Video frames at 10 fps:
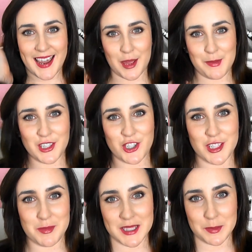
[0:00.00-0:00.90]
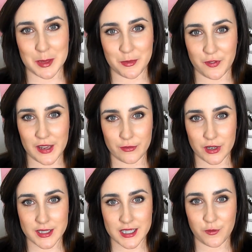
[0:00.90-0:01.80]
And I mentioned in my September
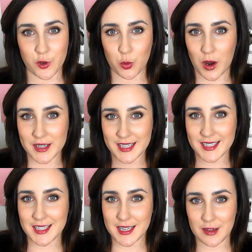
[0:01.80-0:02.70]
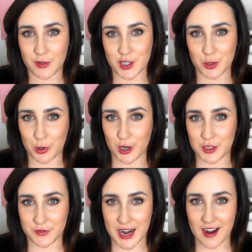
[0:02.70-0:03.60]
favourites, if you're wanting to delve into the world
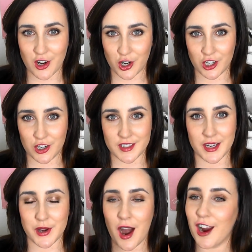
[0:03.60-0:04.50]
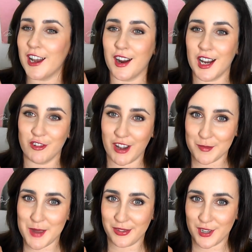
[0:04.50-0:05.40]
of darker colours, I'd highly
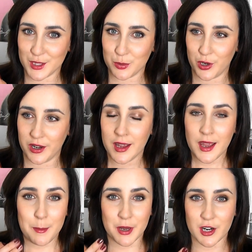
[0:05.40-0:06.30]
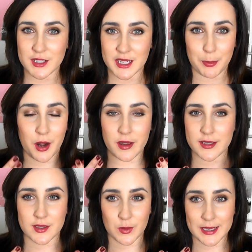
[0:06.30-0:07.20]
recommend this one because it
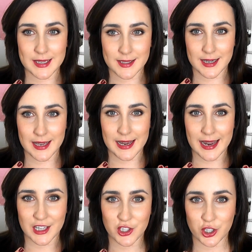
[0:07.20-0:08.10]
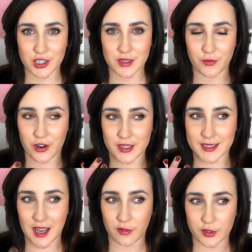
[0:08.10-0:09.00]
applies so easily and it's just very
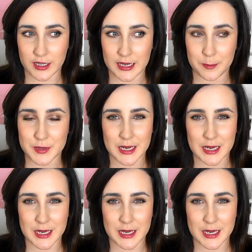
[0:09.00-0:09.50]
soft in the lips.